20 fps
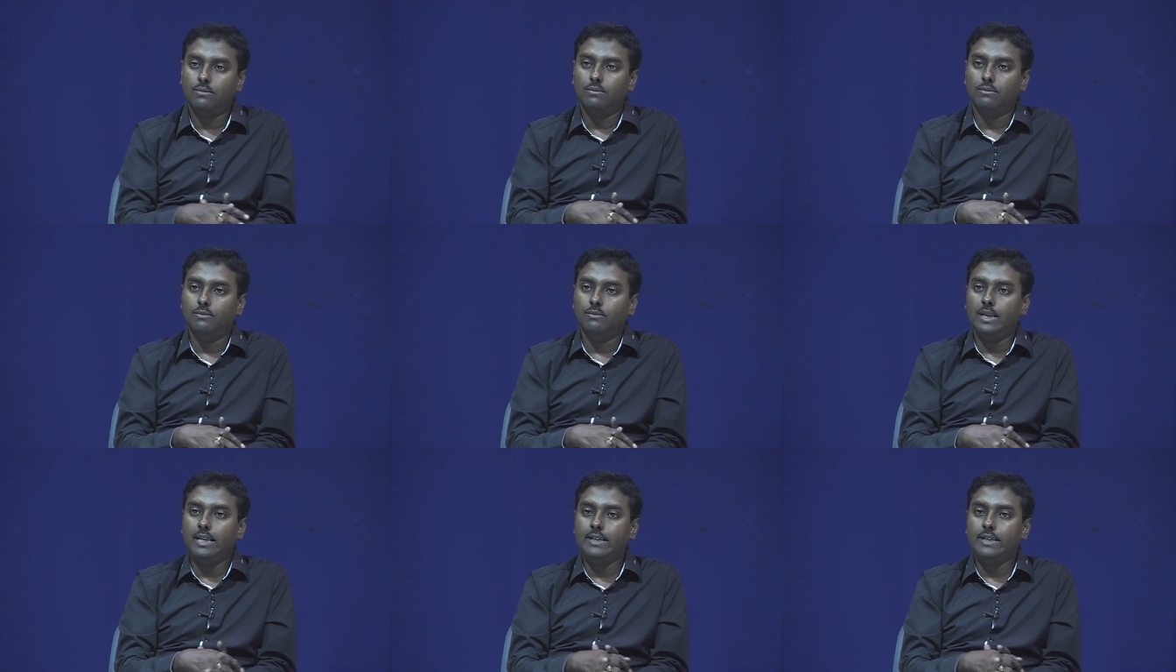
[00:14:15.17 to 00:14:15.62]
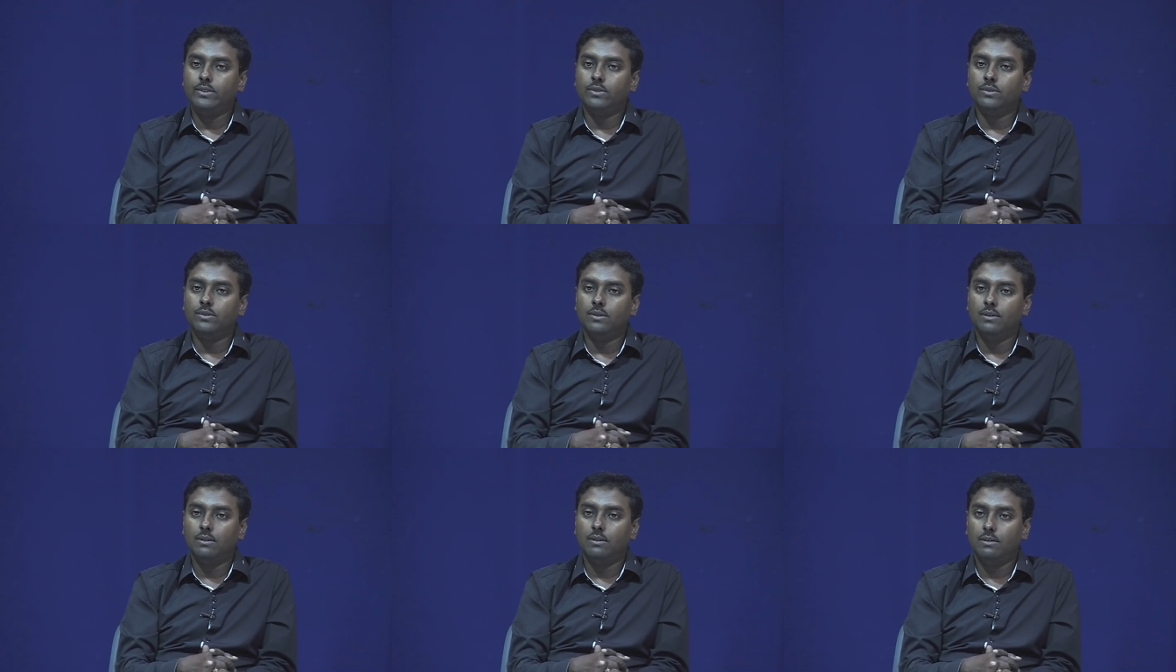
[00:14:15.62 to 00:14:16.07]
willing
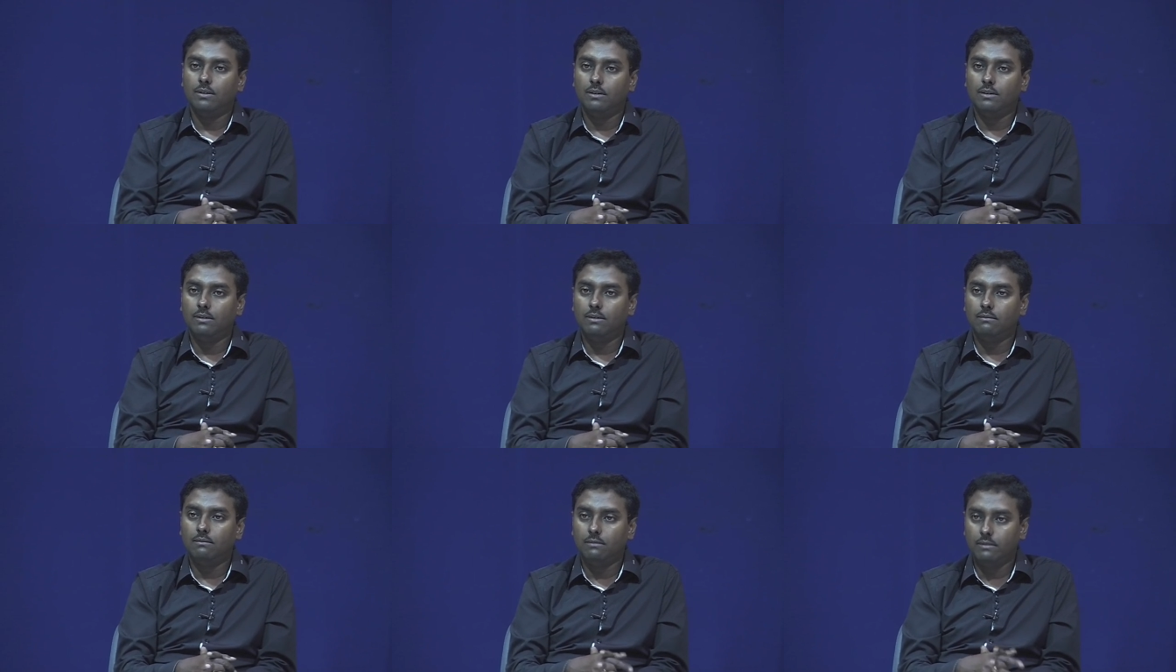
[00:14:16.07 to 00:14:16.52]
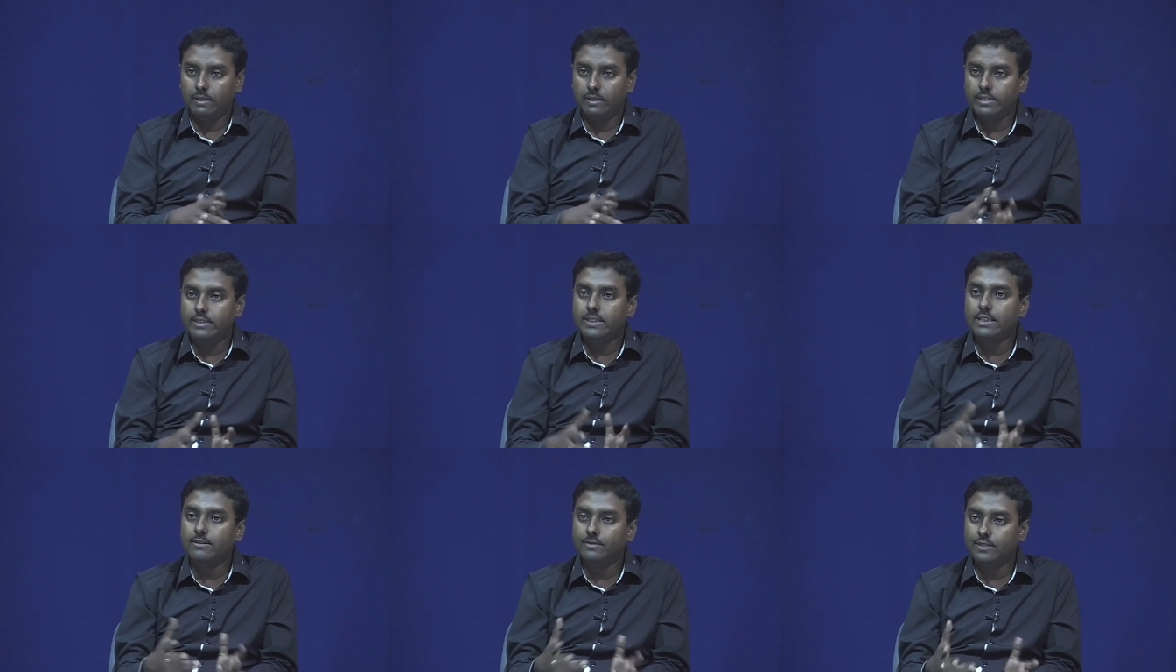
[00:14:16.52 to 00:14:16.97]
to
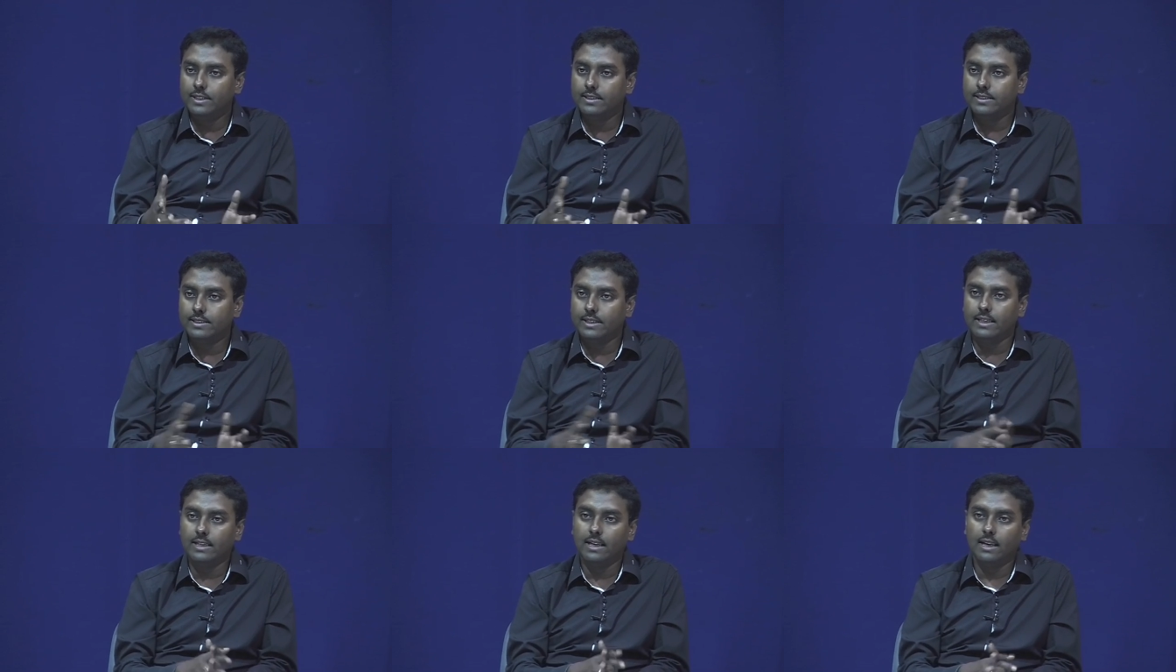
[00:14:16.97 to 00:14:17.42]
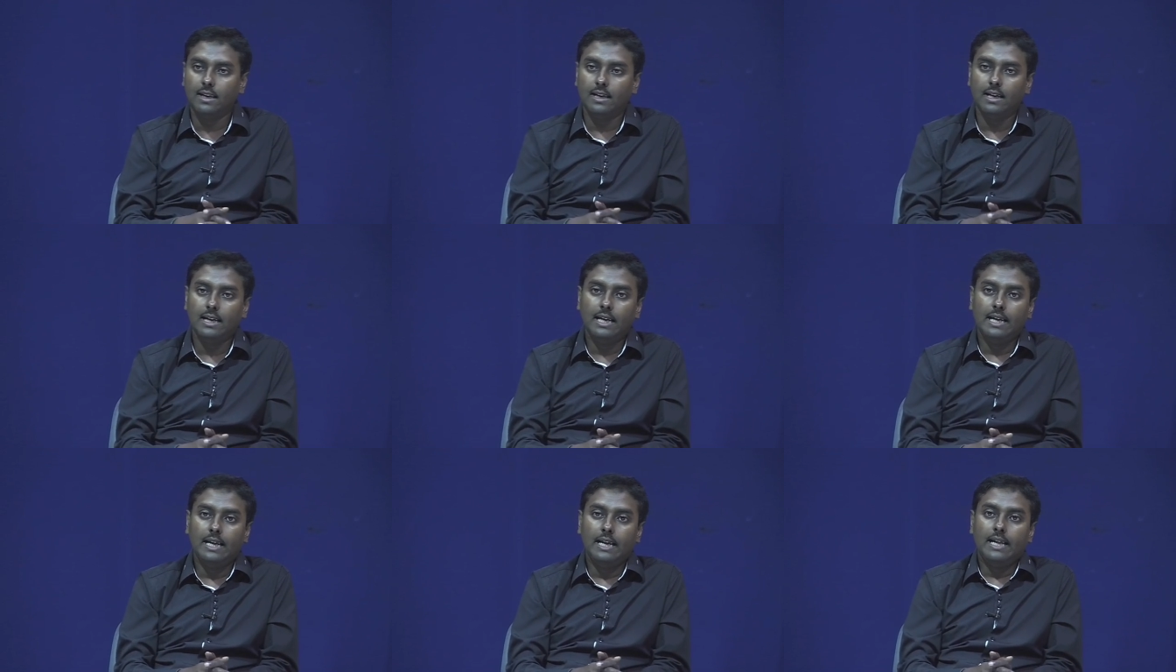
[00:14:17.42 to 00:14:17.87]
receive this signal
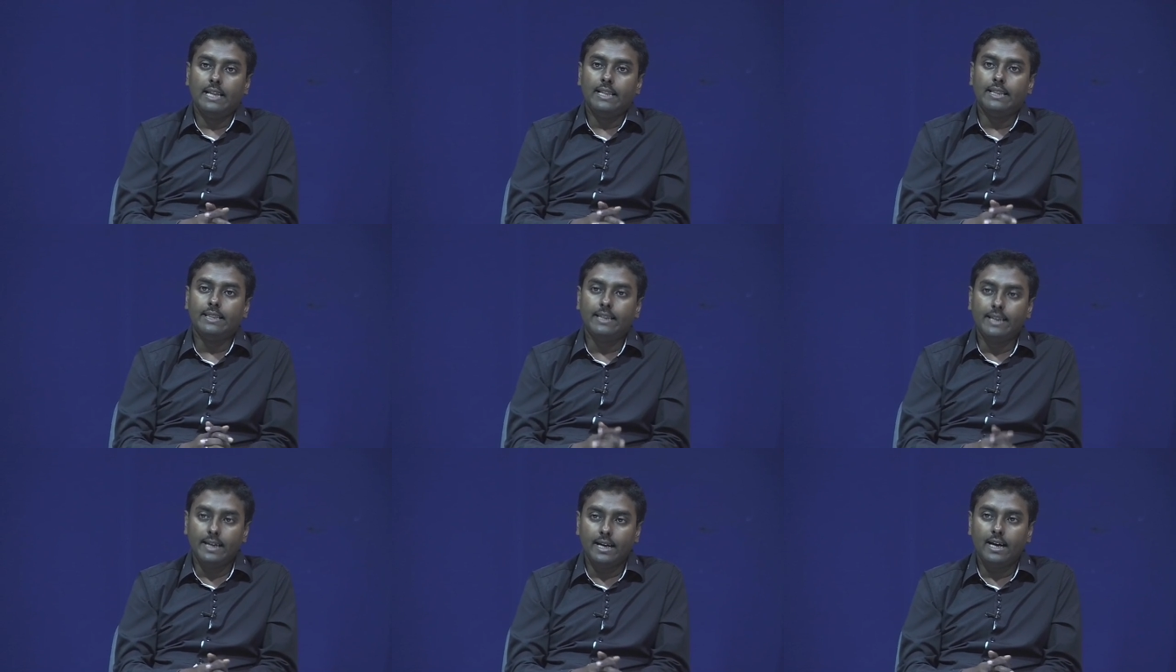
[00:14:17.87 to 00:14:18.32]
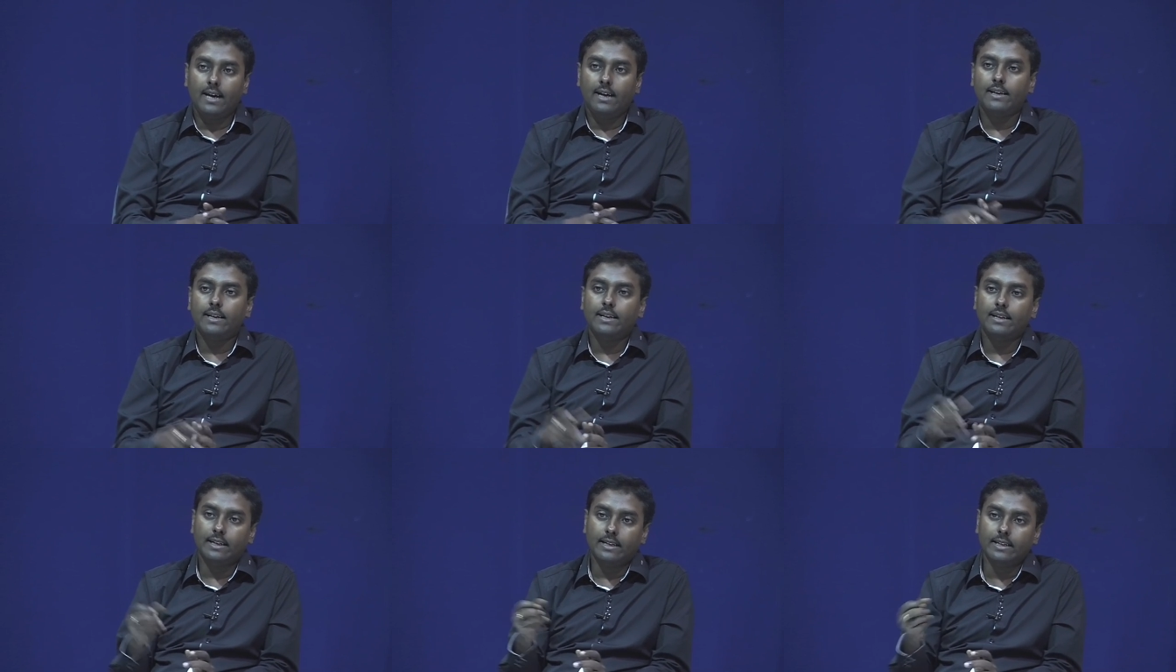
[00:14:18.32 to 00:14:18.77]
their
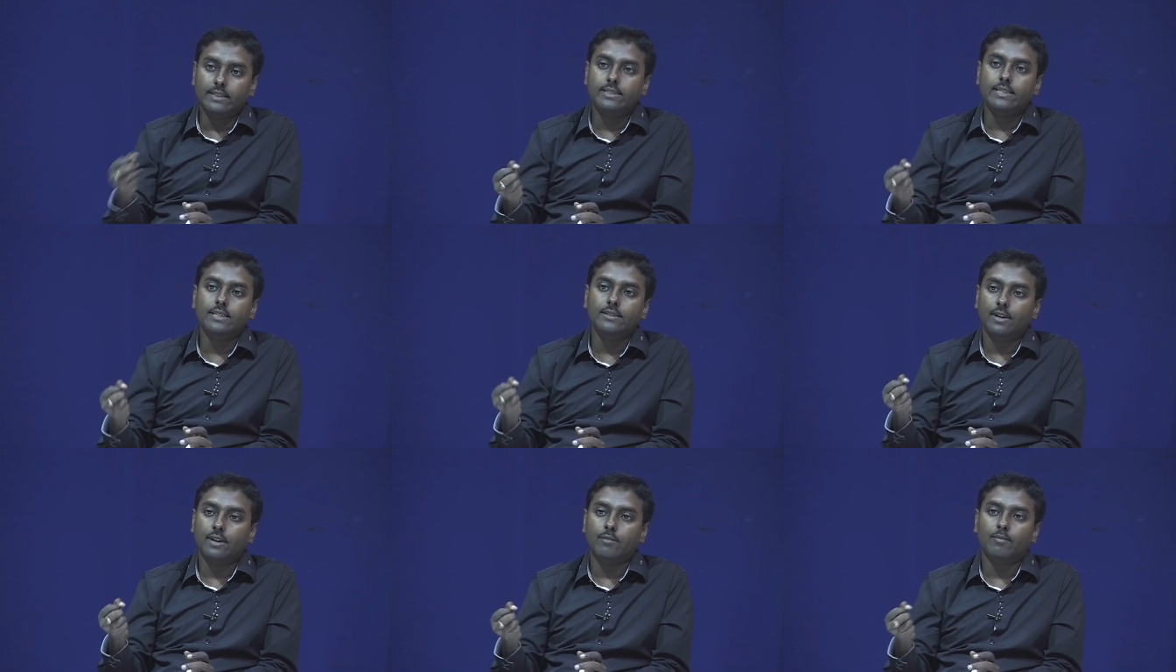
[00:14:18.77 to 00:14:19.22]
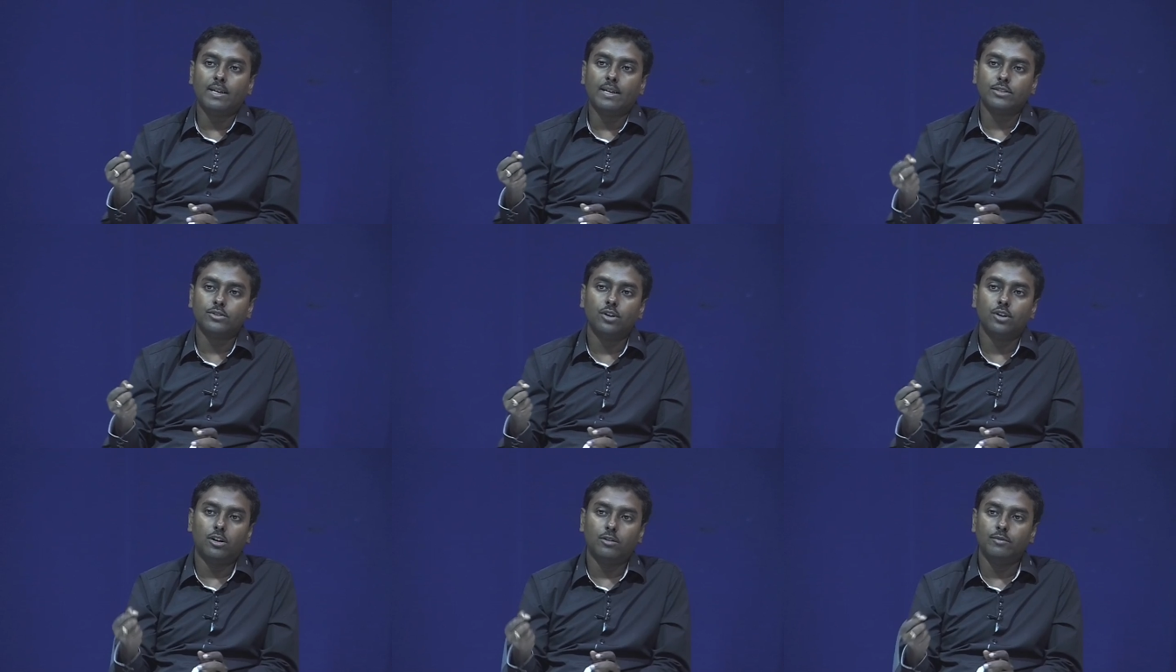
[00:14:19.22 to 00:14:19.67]
receiver
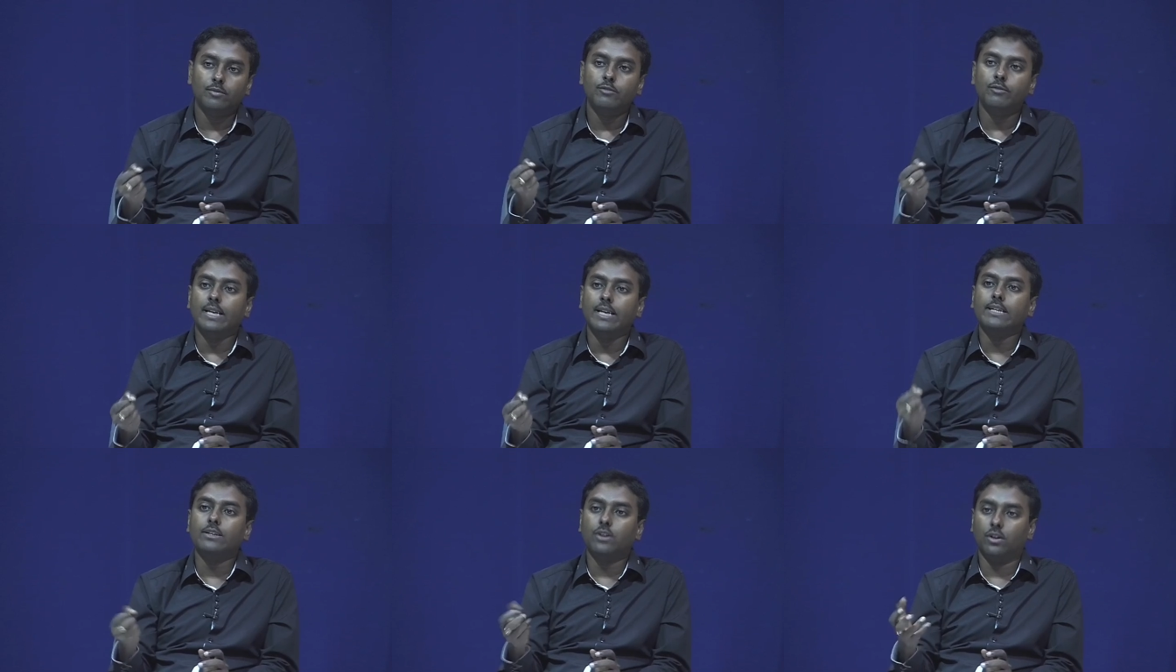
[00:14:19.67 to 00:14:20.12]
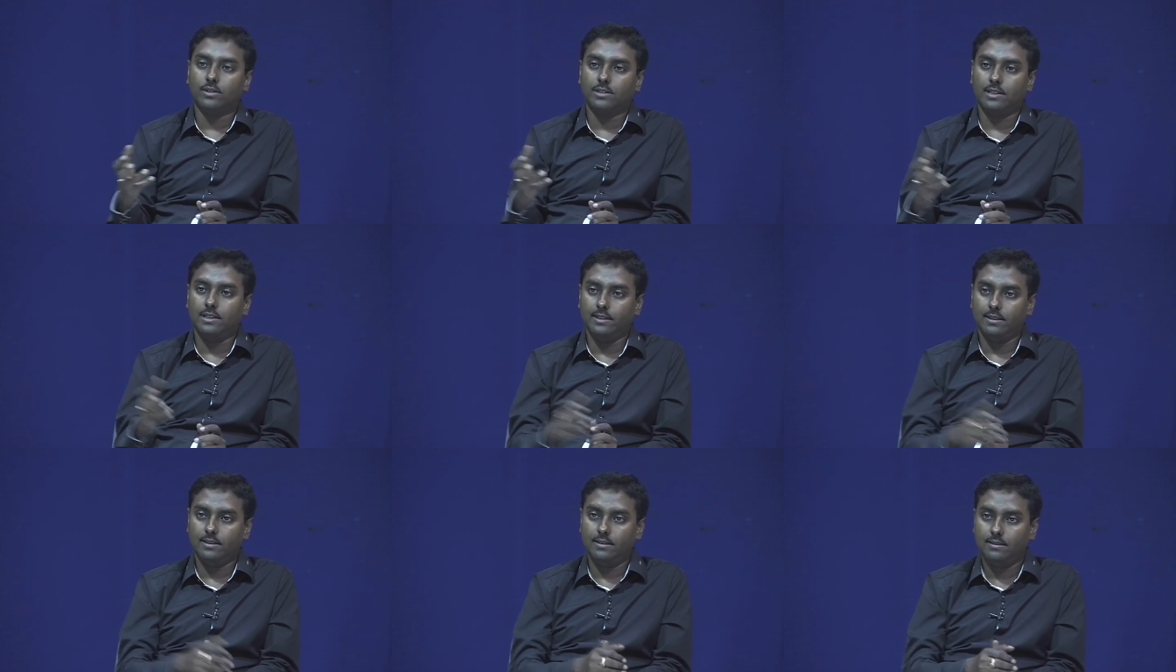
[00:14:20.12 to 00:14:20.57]
must not be very
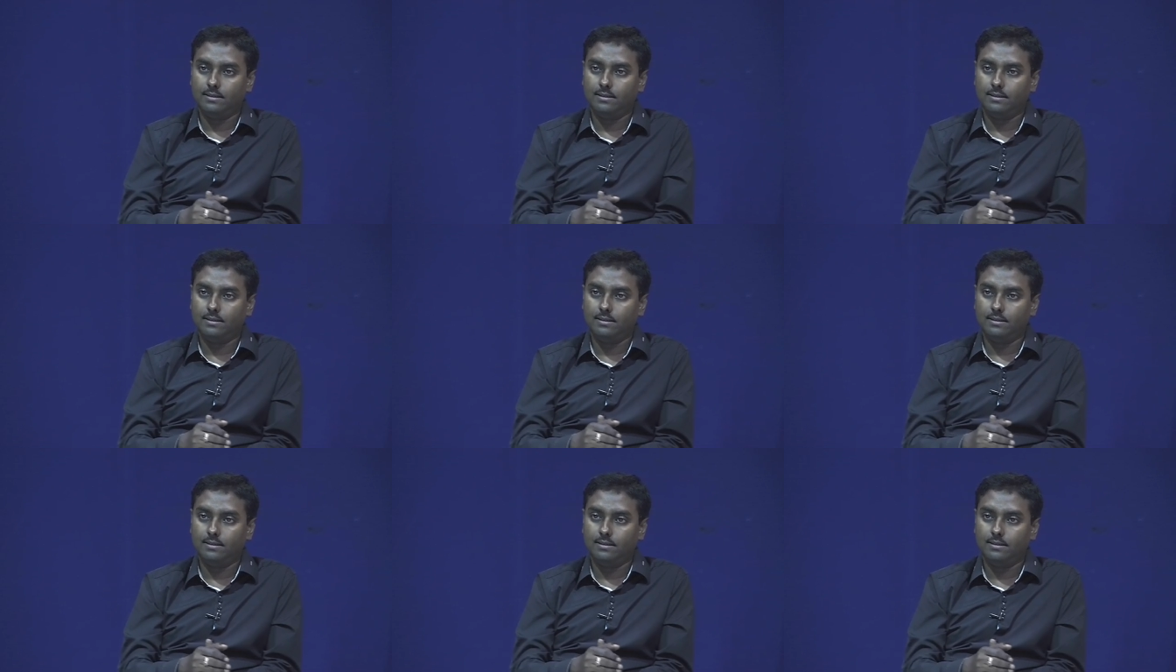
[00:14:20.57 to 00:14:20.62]
costly